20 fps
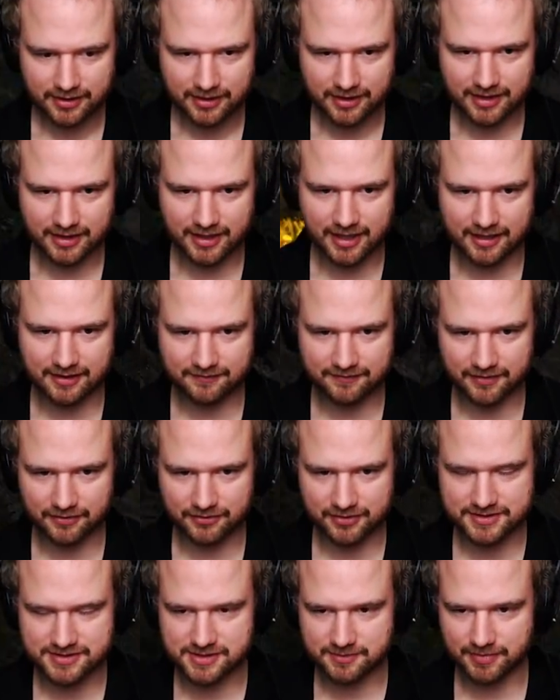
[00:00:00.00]
Again, a
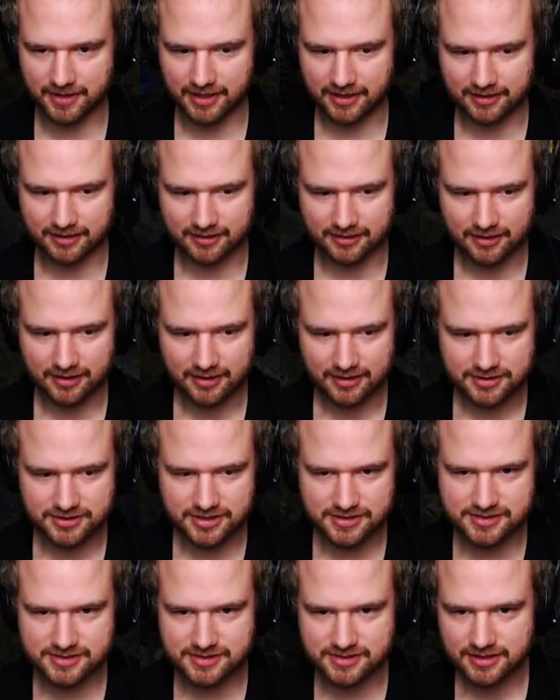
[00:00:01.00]
very easy battle.
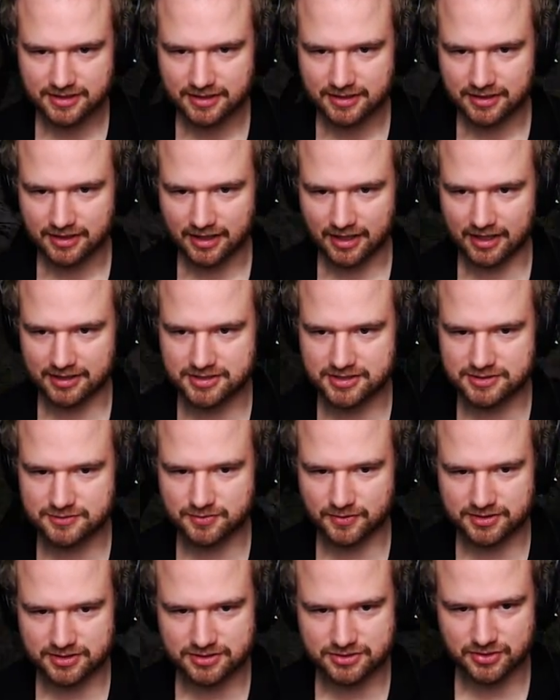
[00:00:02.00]
I just
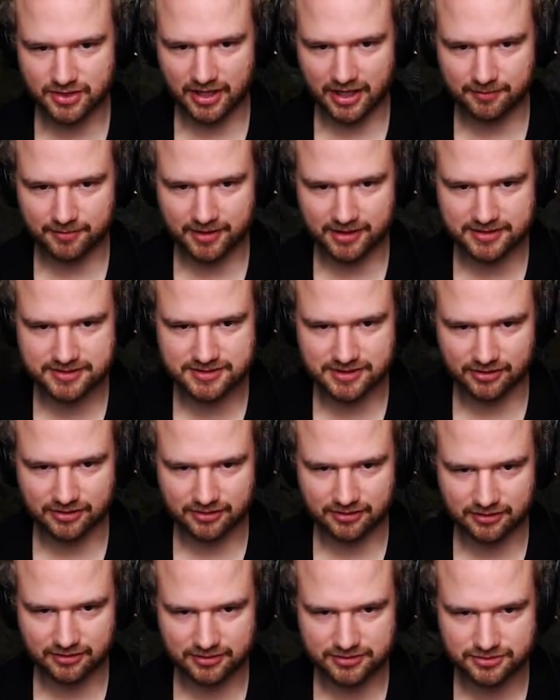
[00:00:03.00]
wanted to help
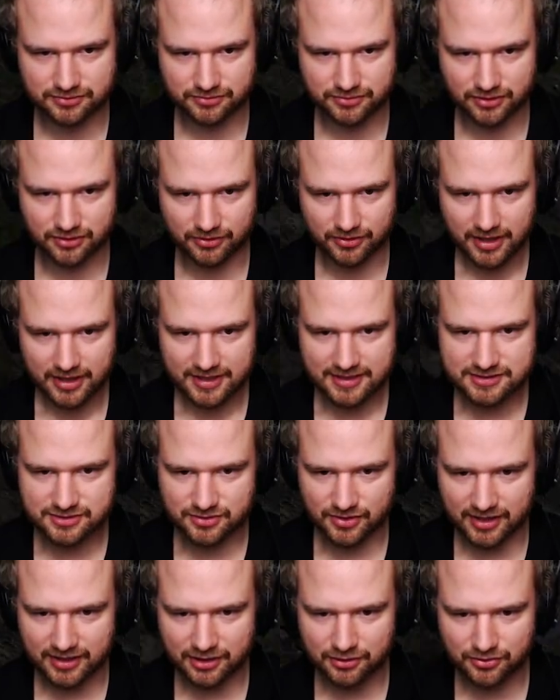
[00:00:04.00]
Geldarin Lord Oro. He's
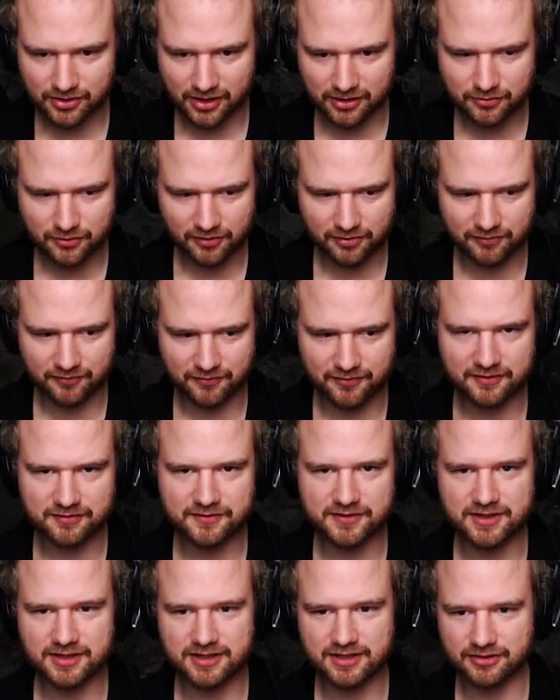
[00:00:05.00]
running around with
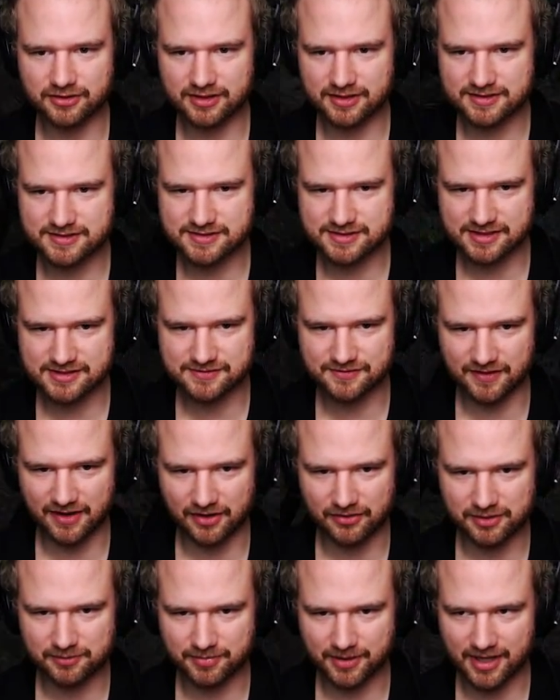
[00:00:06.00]
50 units. That's
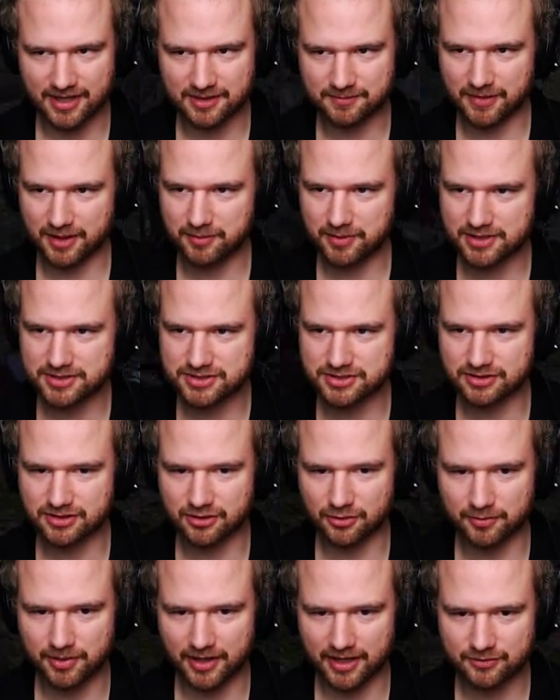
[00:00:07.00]
very bad. Maybe I should
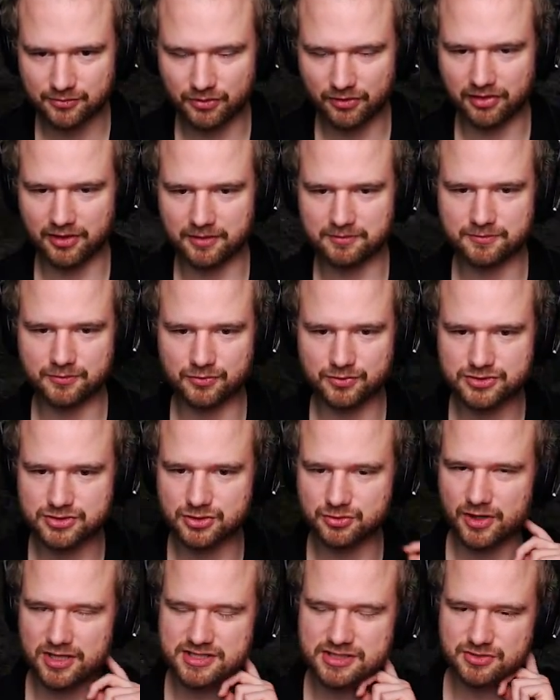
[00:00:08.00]
go back with him
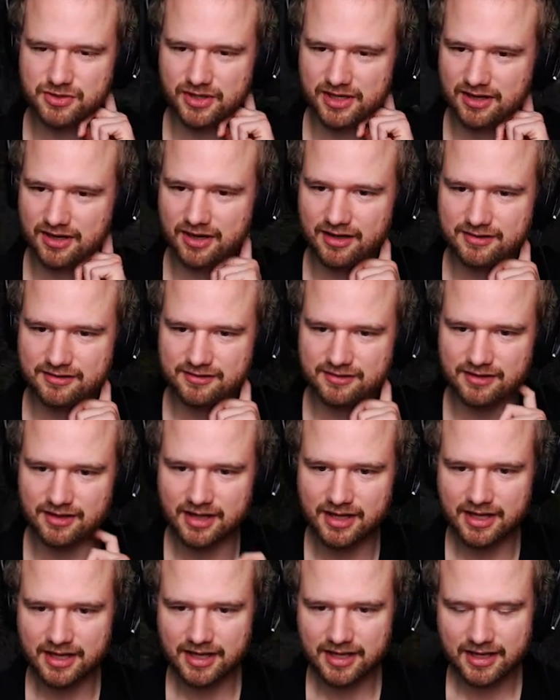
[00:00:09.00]
to Westray Castle
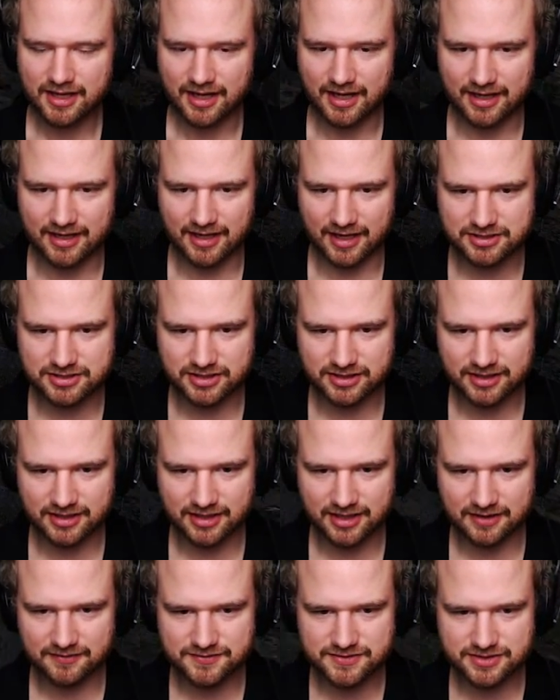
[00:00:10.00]
and actually
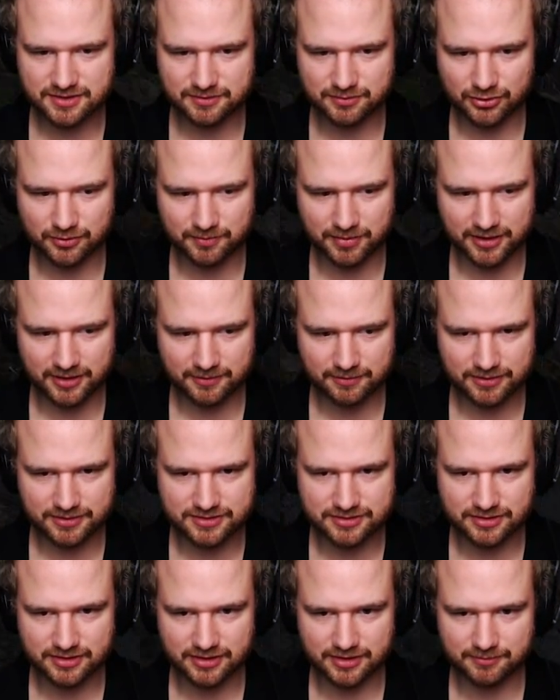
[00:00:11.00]
give some more people
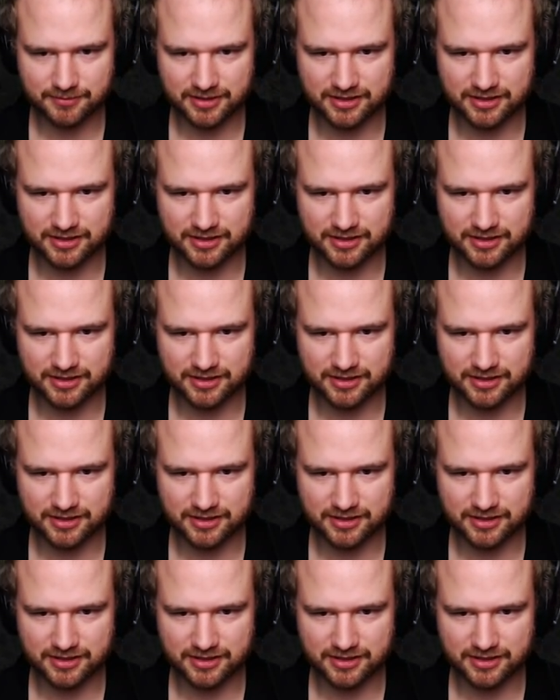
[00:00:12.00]
to him.